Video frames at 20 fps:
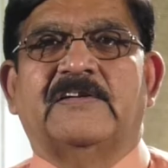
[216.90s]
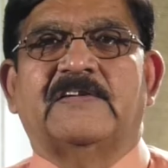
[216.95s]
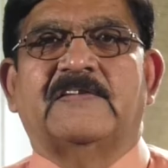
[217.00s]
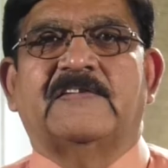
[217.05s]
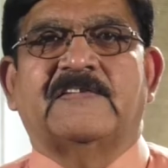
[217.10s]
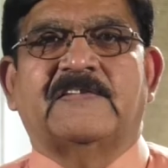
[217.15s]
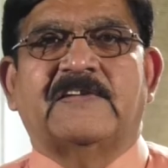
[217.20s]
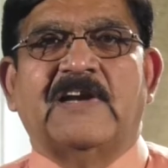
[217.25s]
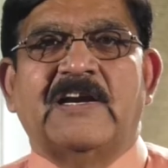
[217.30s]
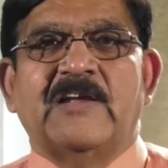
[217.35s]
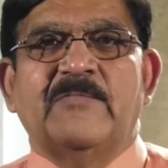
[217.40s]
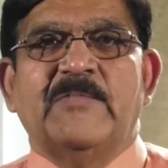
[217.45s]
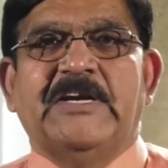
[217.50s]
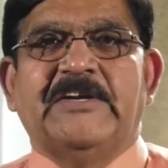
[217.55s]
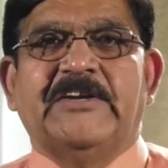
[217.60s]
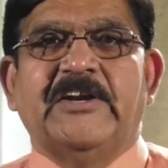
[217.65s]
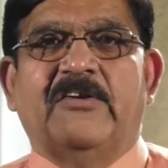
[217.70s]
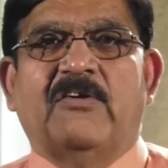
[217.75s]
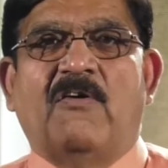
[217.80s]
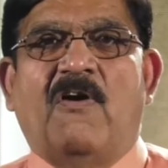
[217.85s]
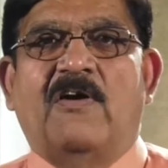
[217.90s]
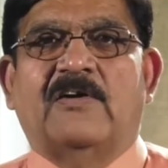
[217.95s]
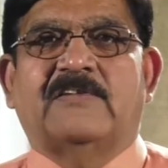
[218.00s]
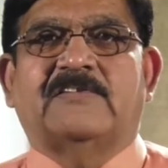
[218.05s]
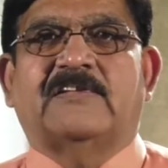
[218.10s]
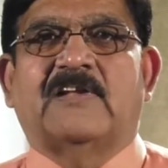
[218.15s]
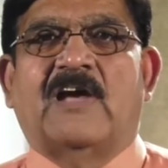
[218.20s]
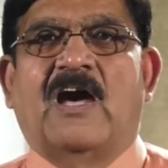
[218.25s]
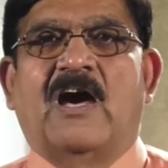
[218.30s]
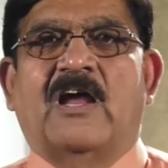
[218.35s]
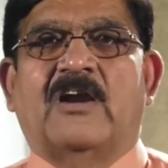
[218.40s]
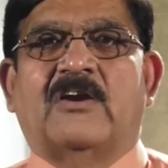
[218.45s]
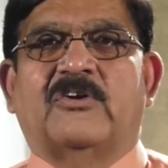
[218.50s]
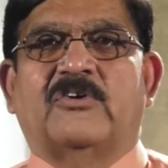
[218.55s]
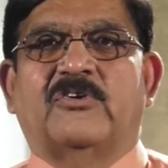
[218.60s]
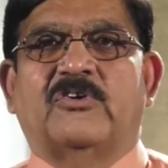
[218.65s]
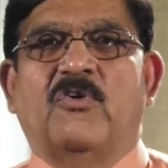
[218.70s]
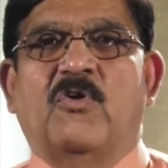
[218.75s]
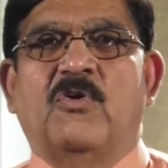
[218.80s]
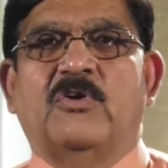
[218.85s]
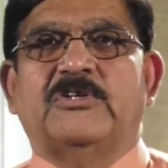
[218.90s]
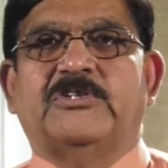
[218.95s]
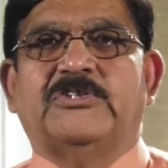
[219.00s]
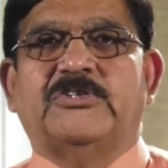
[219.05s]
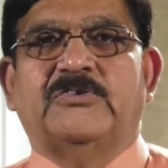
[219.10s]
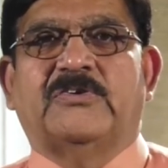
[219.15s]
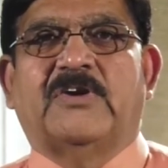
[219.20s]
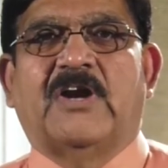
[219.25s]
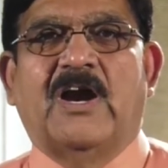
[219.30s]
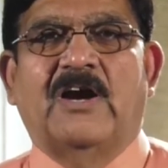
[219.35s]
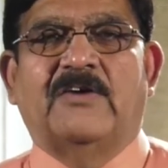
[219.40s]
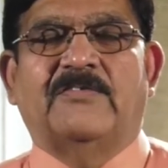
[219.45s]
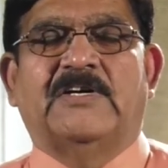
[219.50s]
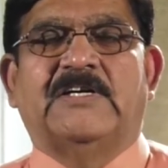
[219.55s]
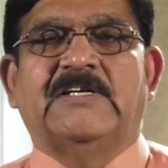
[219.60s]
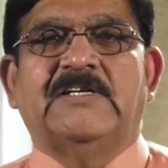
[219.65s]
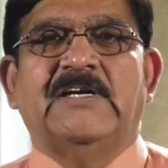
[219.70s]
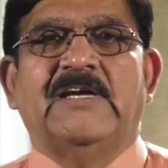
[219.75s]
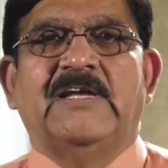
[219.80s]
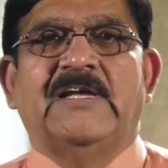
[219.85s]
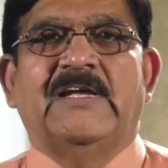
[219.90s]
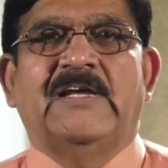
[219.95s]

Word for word: Sedimentary rocks are known to cover